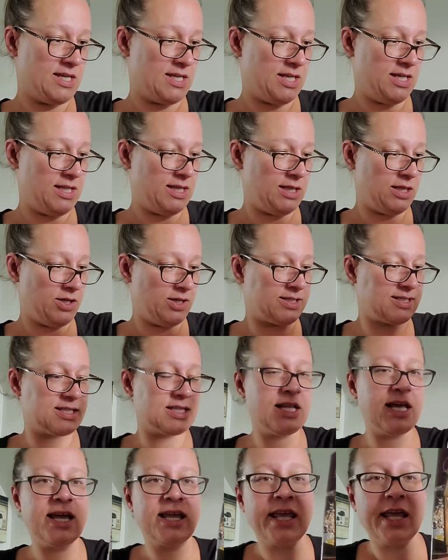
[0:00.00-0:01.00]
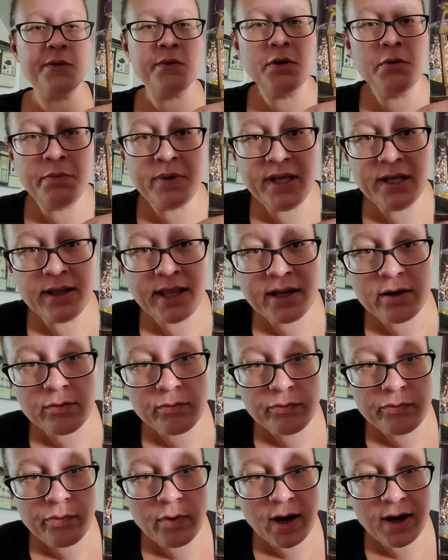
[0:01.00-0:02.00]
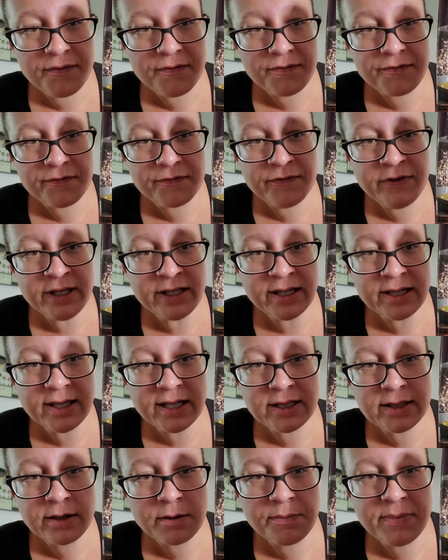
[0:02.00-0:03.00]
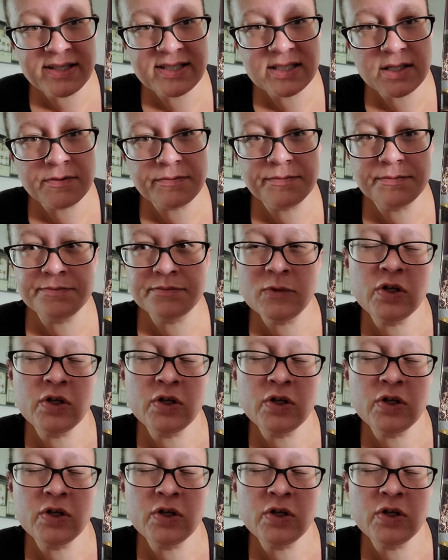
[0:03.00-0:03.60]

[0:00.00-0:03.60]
It looks like it would be like rough feeling, like little bits of,